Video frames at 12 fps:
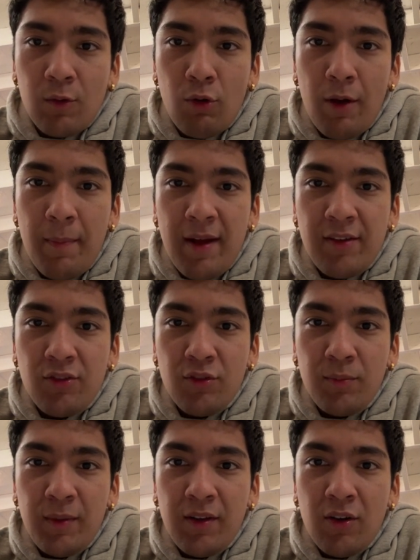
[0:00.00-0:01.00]
White man
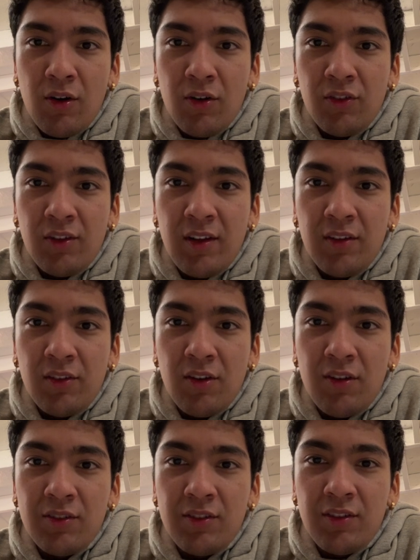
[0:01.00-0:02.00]
should be called
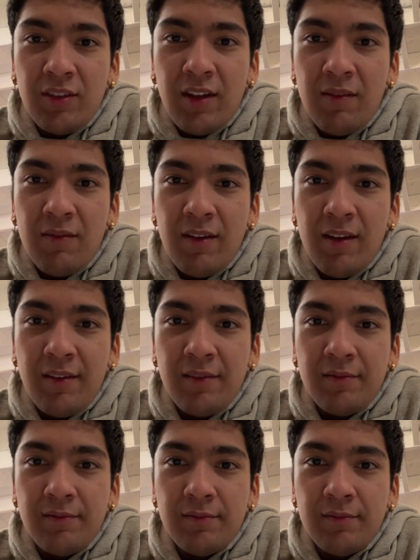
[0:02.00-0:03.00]
Scientology's cave man.
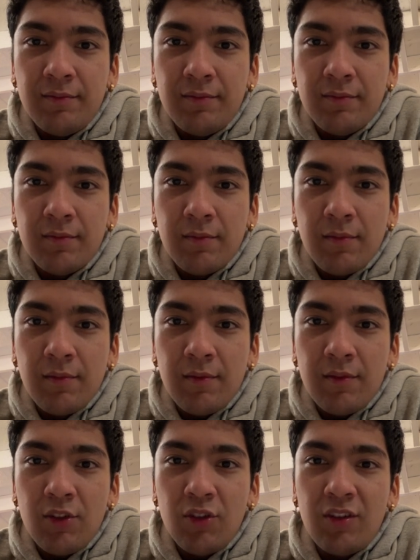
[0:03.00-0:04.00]

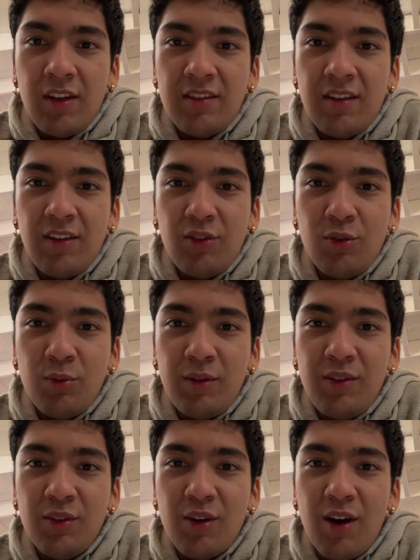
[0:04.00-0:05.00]
Just take gesture
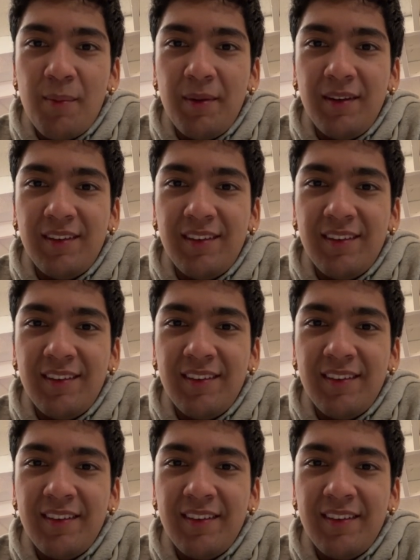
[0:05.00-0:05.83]
with your comments.